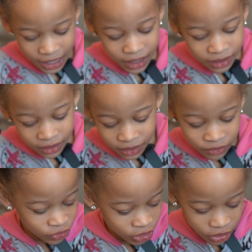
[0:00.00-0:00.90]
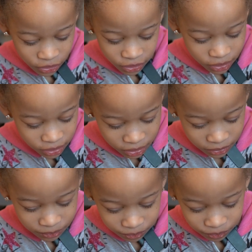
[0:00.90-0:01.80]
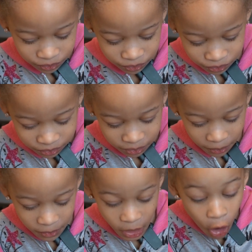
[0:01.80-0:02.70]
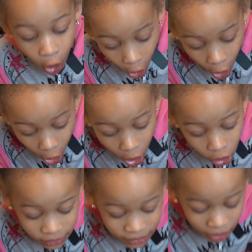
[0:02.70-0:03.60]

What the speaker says: I love cherries. Oh, it's